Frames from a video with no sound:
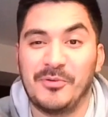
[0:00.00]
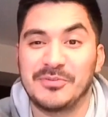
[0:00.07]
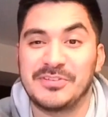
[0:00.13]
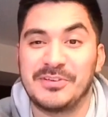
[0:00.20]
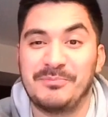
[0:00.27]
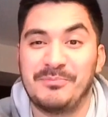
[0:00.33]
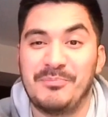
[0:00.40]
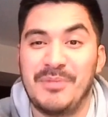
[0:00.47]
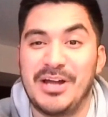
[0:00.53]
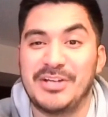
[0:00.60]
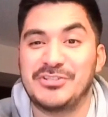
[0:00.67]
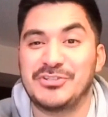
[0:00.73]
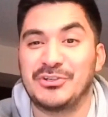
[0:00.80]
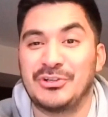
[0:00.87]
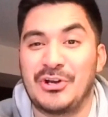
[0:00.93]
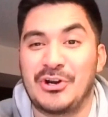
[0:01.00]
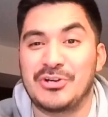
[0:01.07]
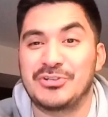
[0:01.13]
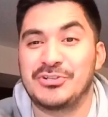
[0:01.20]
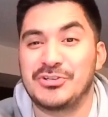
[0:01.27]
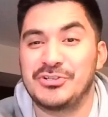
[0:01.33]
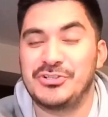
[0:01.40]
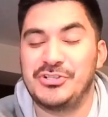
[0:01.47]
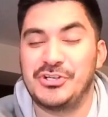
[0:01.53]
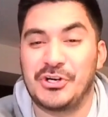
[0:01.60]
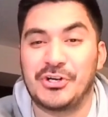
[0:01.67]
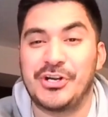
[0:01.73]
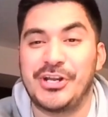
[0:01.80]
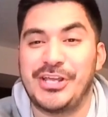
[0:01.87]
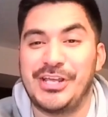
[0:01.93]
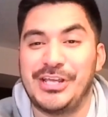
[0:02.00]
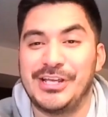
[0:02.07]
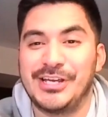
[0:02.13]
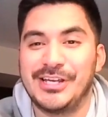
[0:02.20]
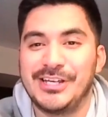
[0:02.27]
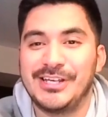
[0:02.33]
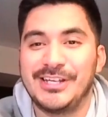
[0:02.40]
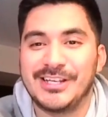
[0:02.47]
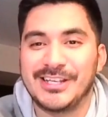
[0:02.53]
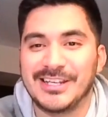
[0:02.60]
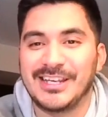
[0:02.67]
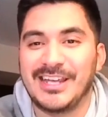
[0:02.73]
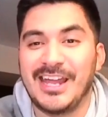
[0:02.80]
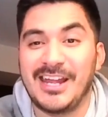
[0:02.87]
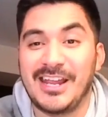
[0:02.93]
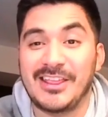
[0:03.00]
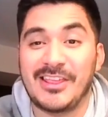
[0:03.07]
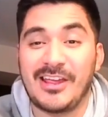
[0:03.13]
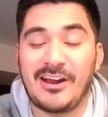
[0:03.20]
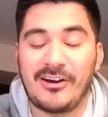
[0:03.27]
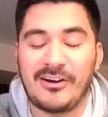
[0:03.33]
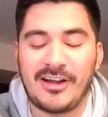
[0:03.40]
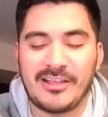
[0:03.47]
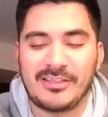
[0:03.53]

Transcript: there was a much larger journey getting there.